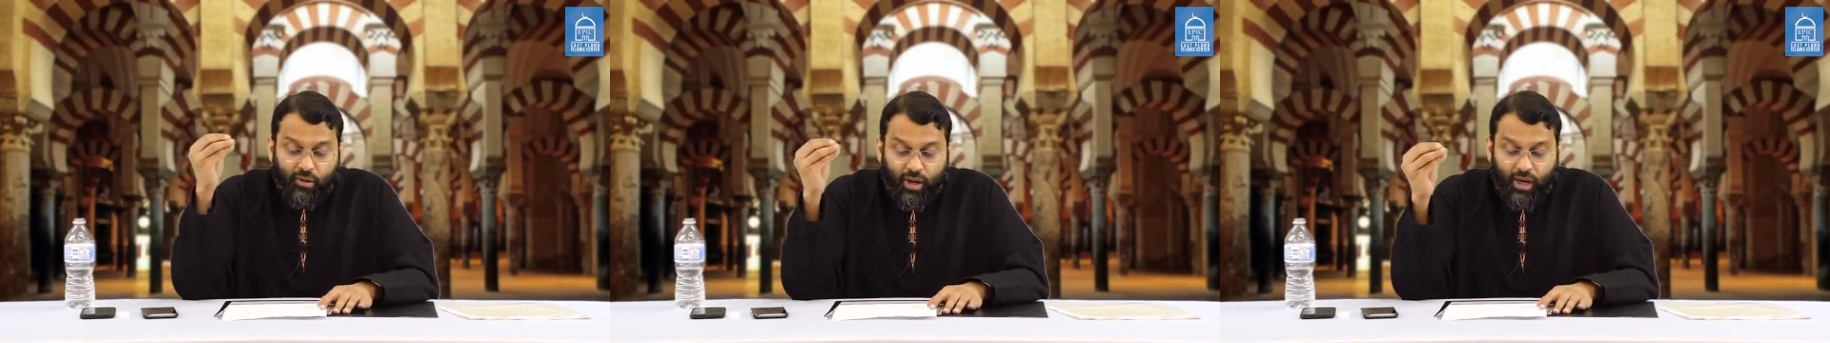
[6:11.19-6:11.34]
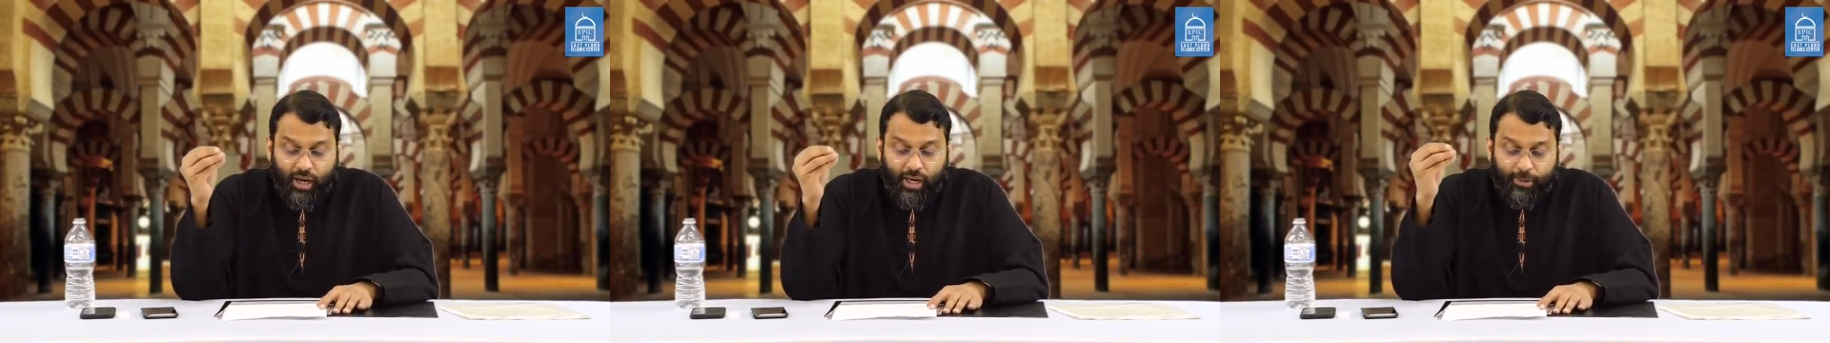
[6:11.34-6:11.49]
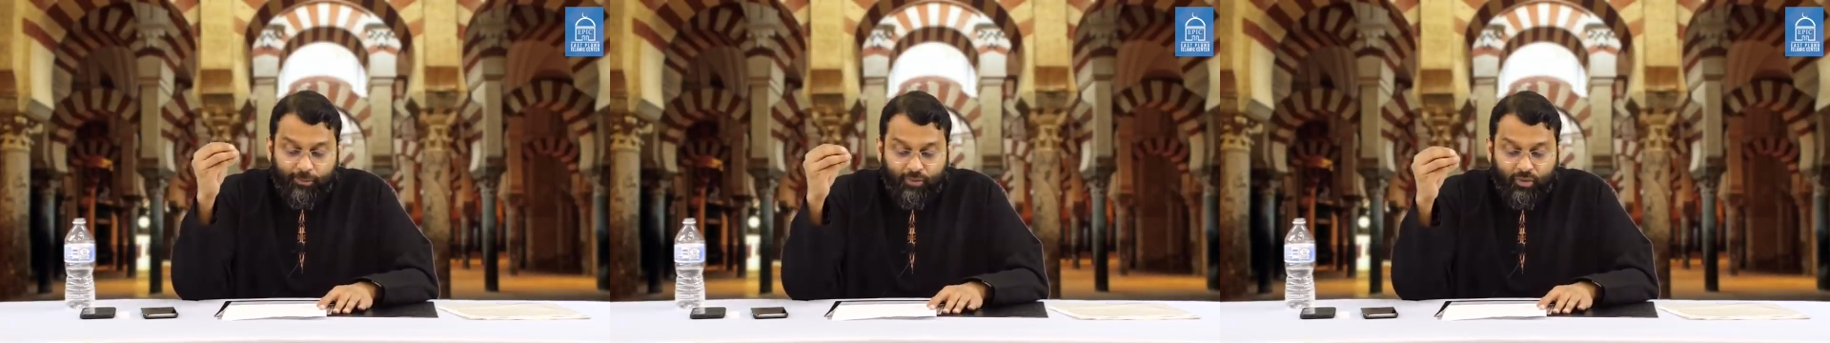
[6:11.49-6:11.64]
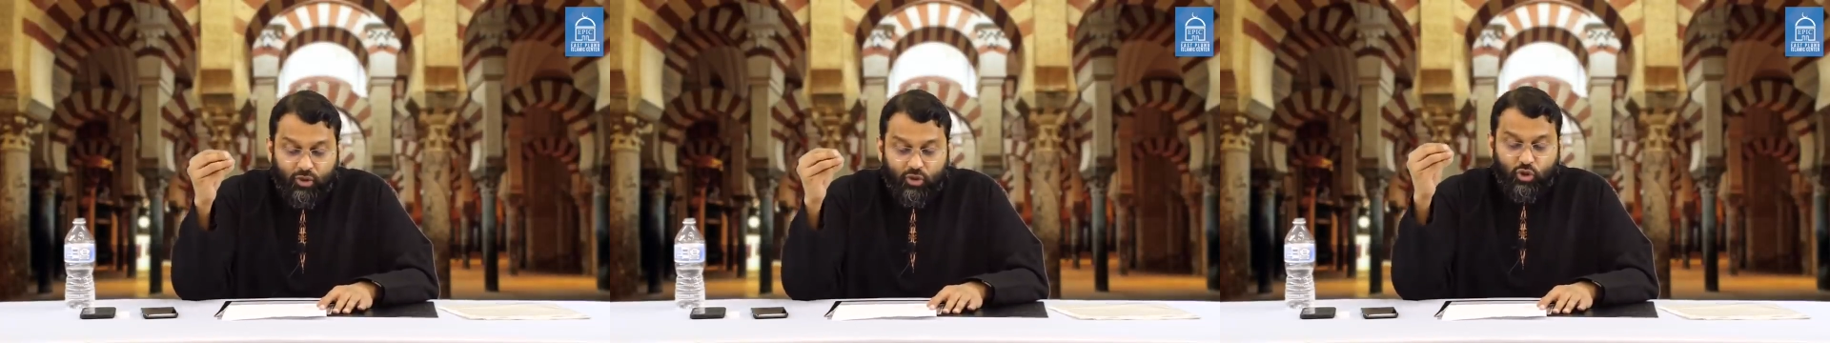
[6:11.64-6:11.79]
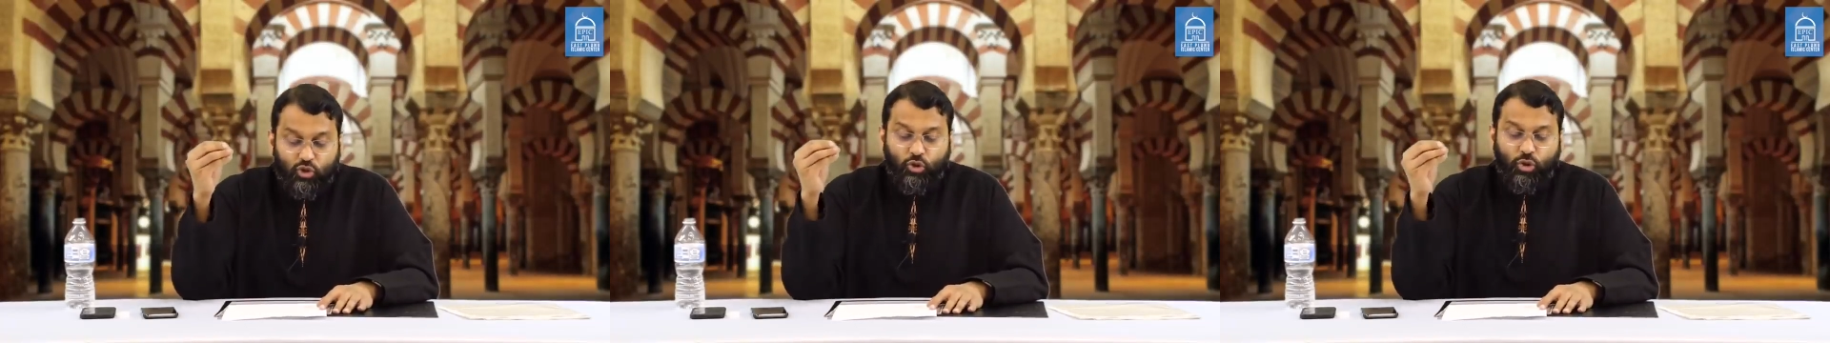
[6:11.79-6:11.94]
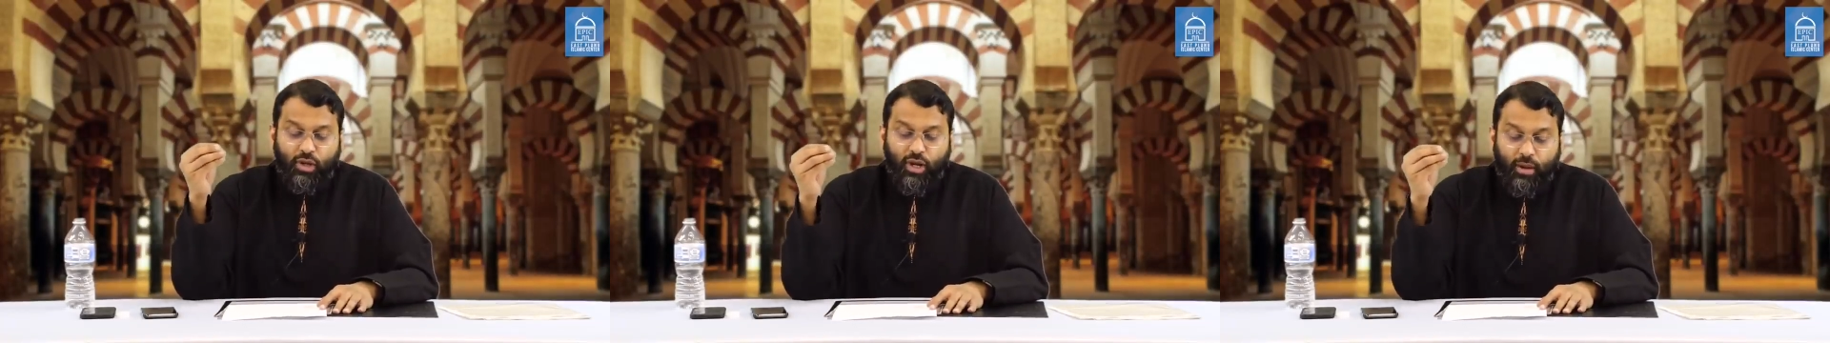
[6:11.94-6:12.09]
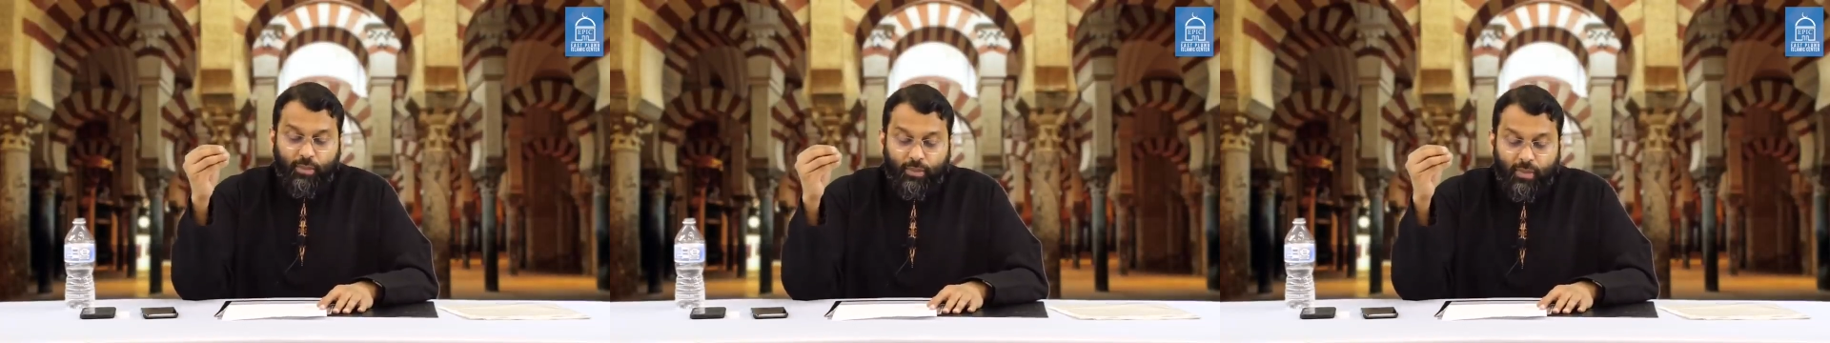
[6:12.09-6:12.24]
Rahim.
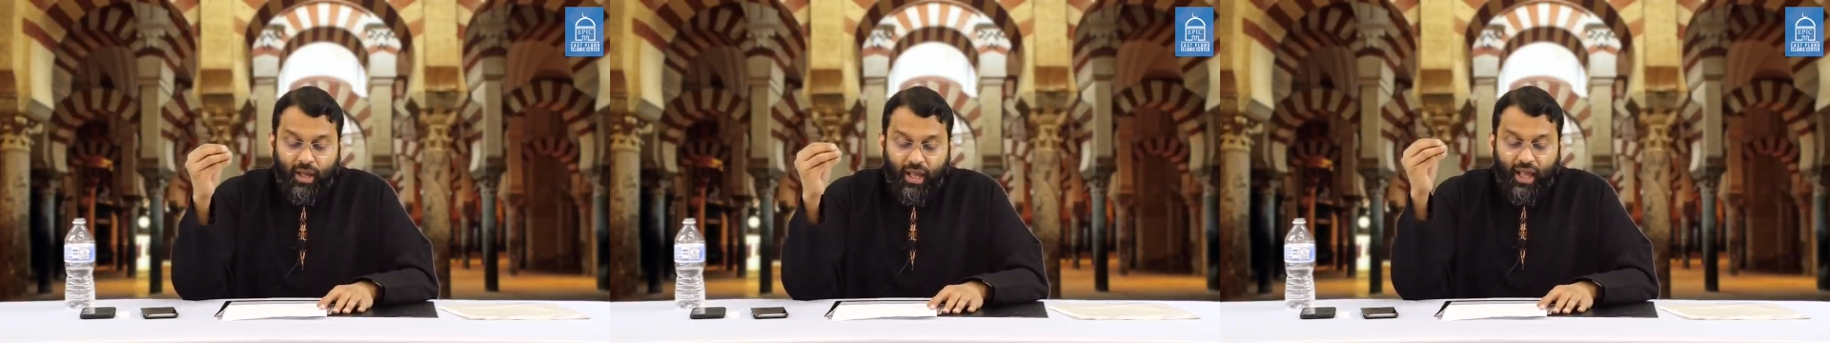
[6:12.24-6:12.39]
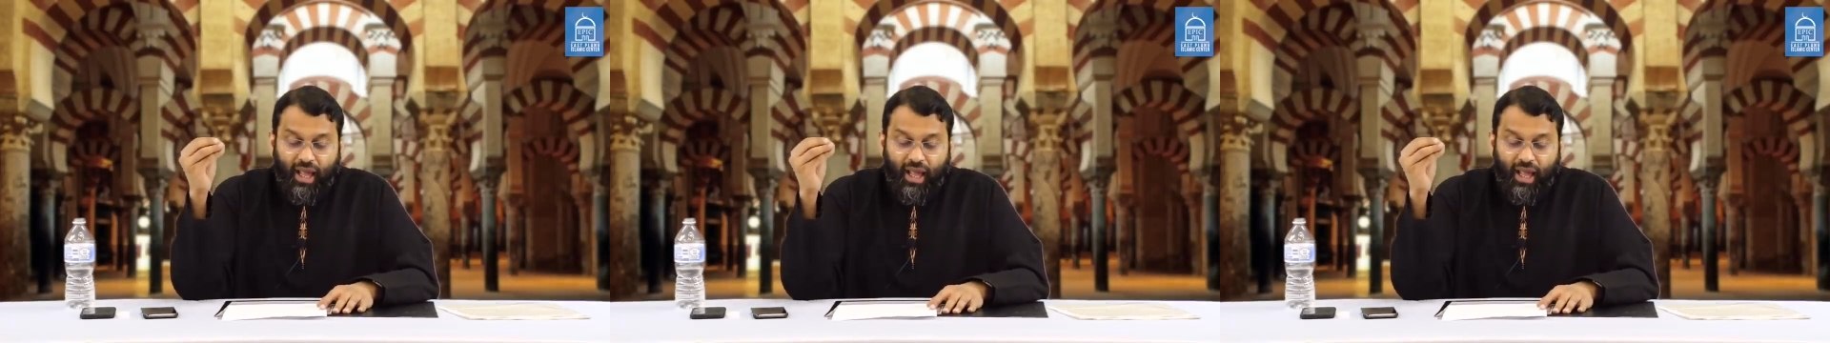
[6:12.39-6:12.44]
Stood up